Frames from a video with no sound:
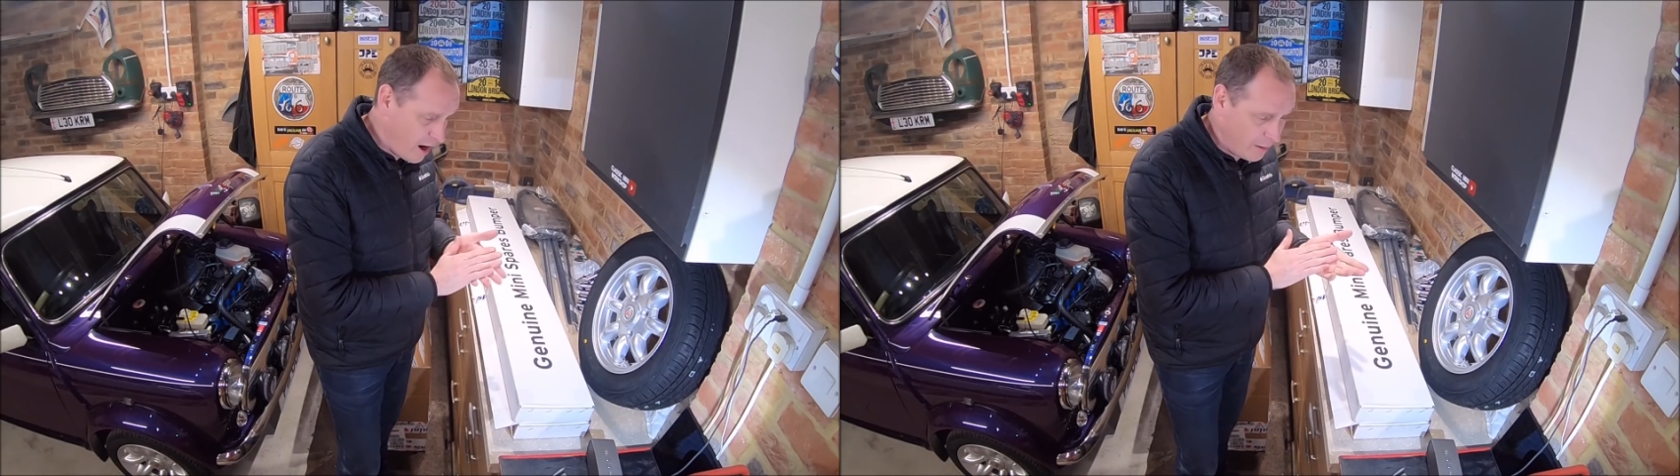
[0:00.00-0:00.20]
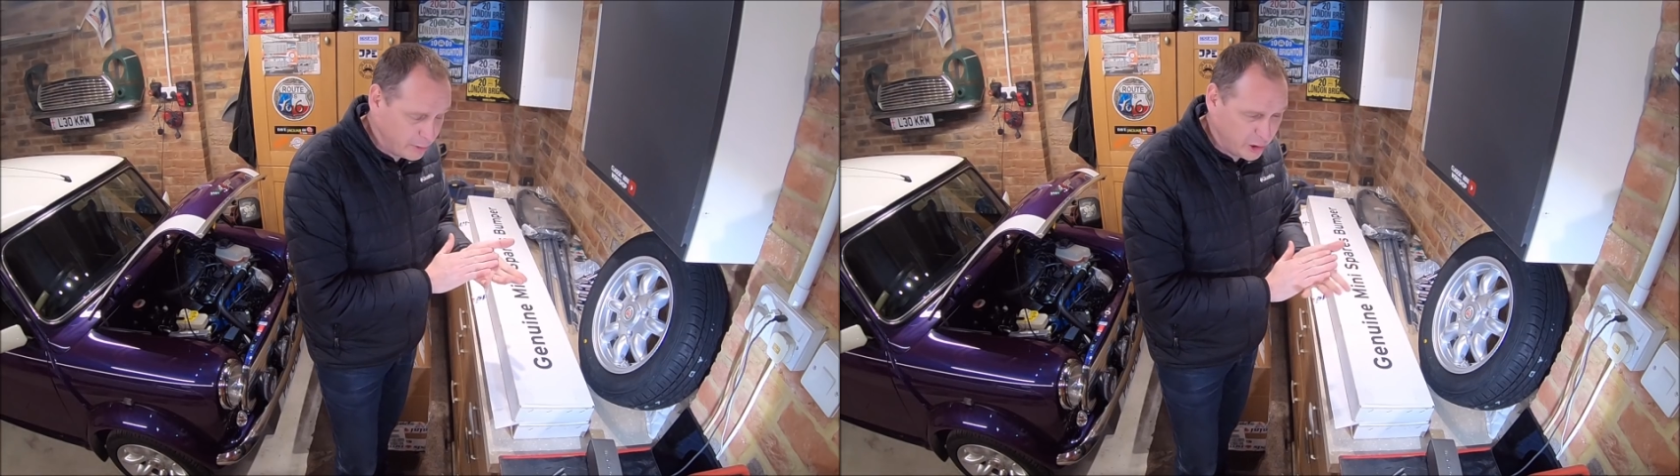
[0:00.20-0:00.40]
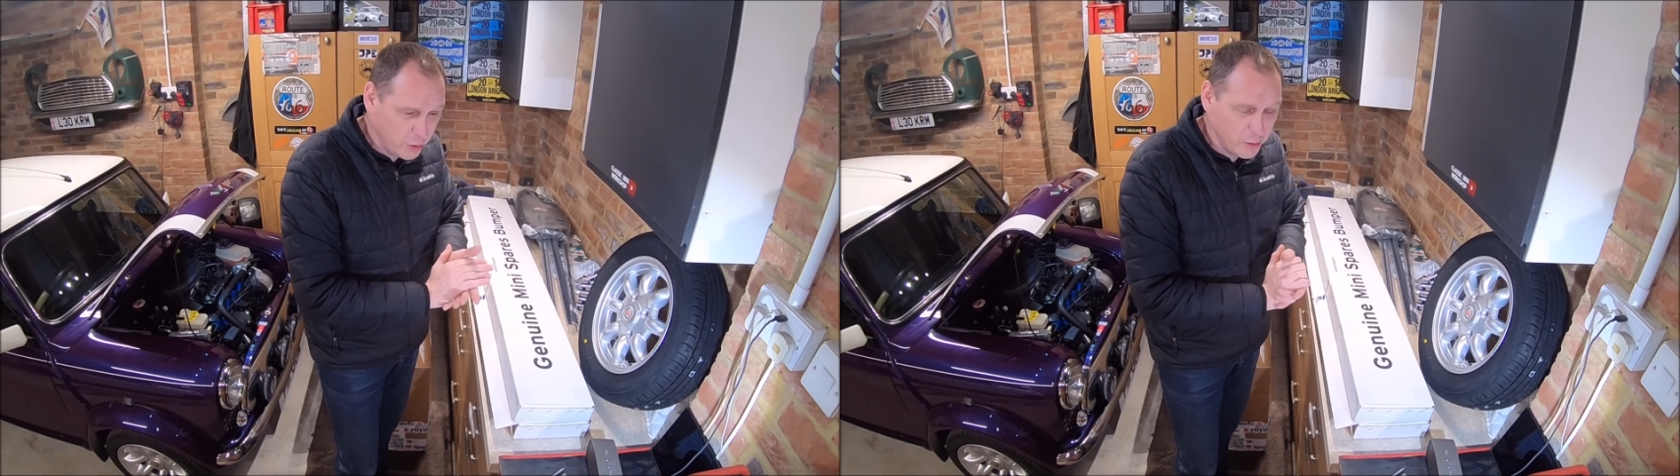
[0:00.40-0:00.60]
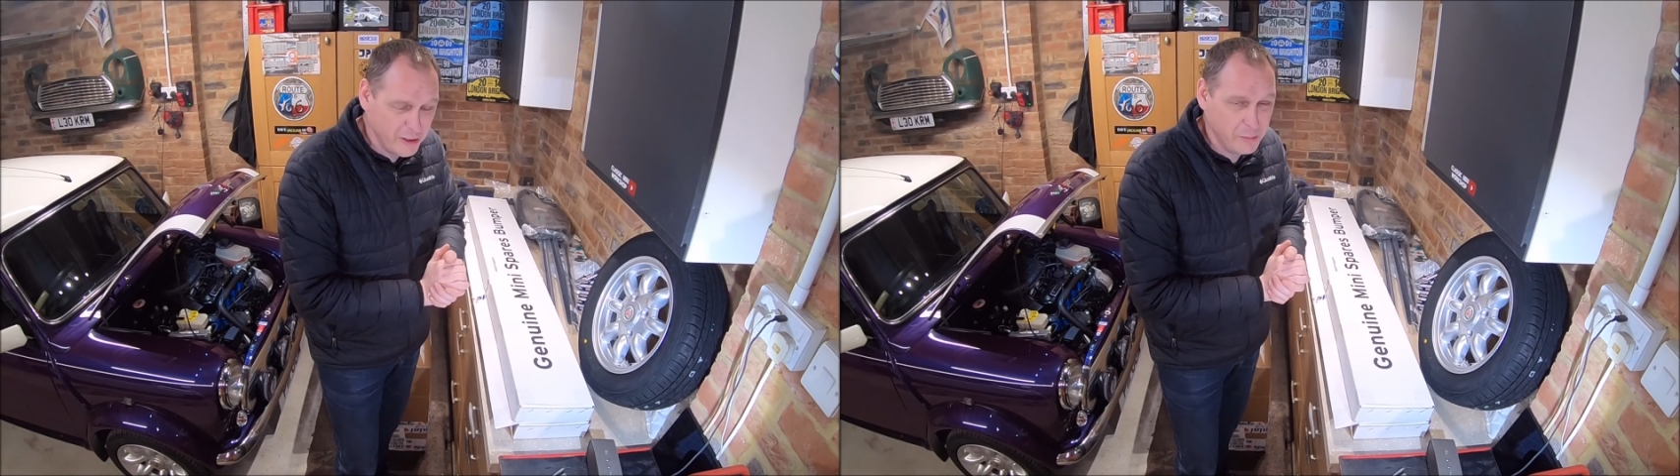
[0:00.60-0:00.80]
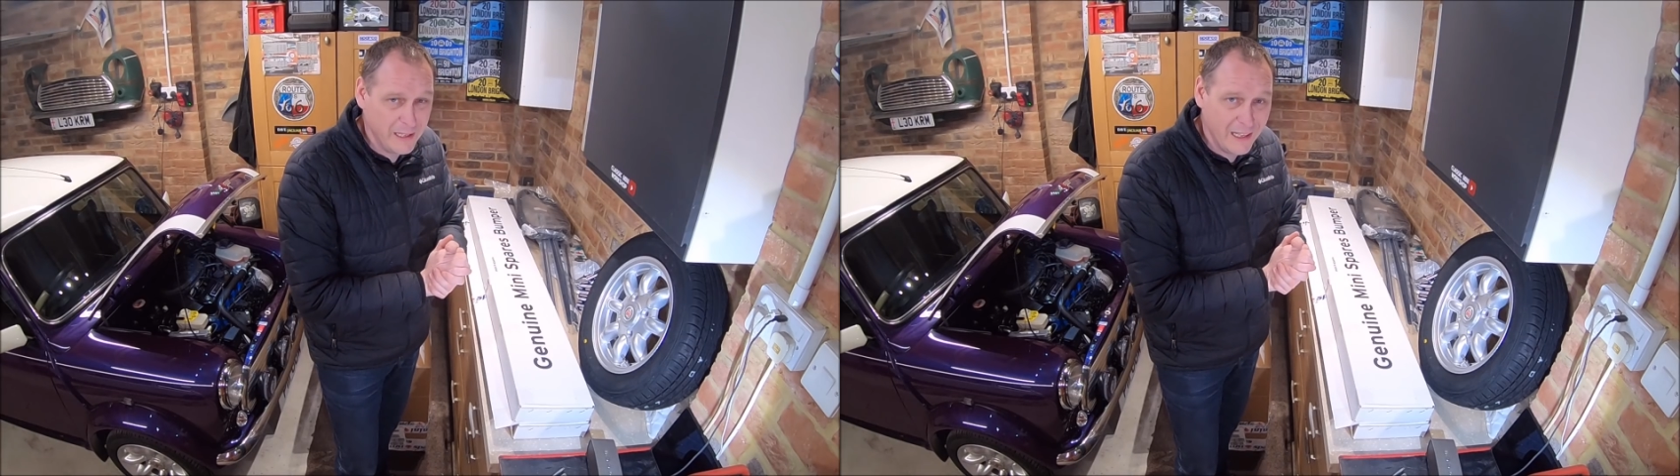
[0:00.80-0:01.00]
I'm sure
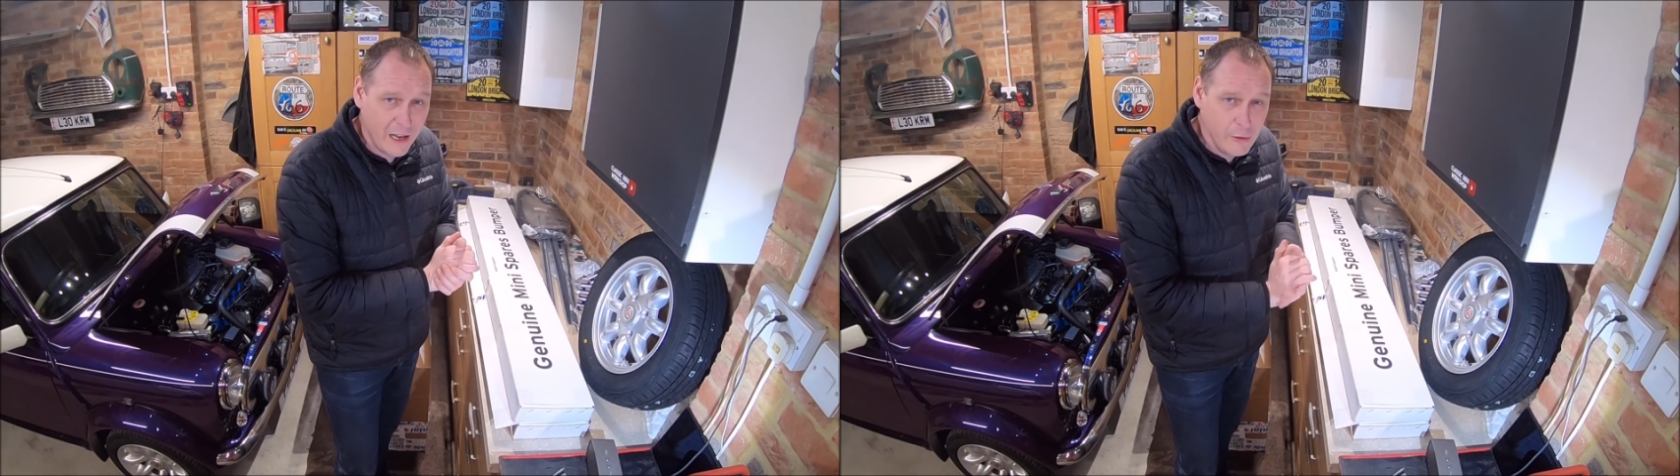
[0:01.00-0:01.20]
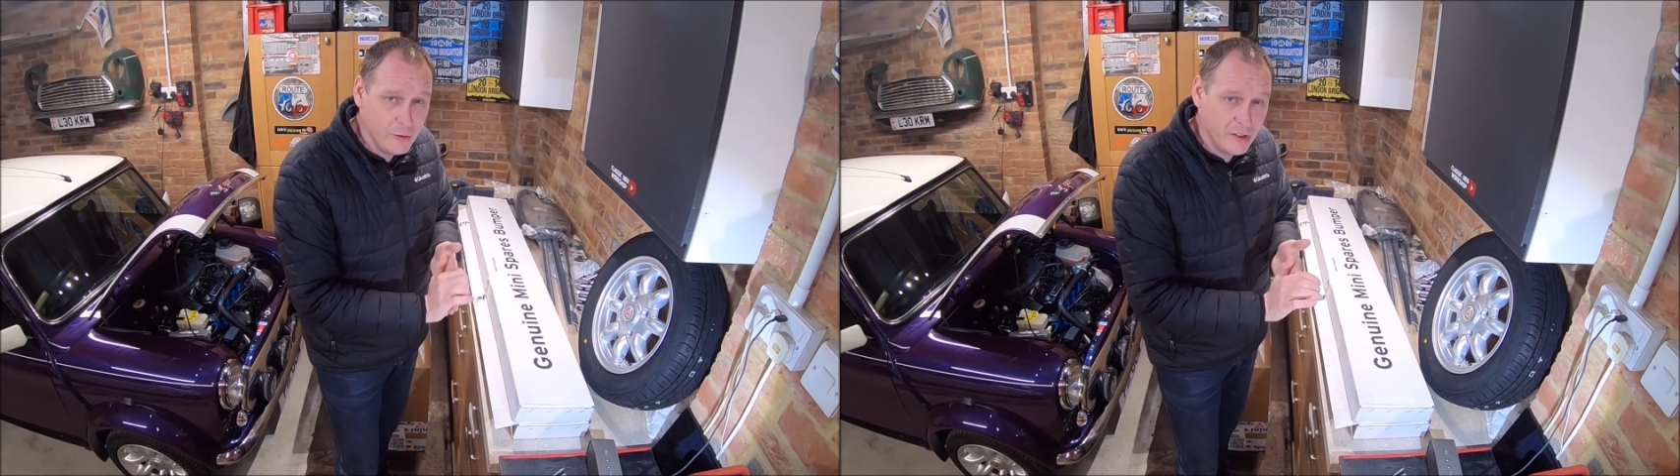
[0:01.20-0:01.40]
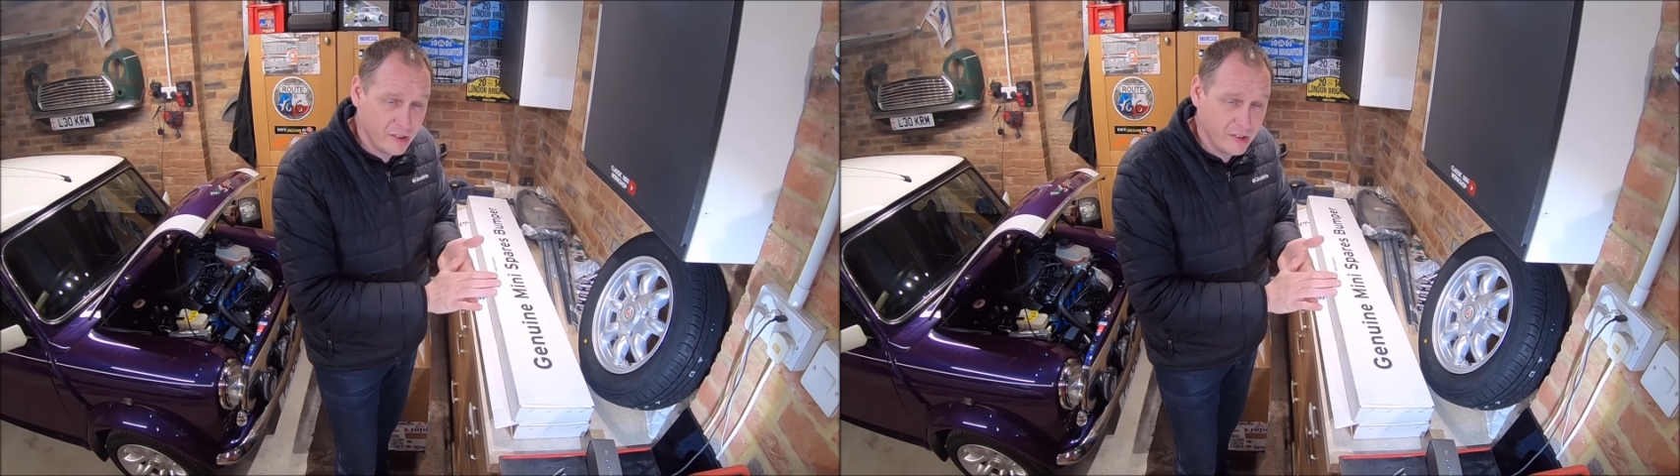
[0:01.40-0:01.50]
there'll be loads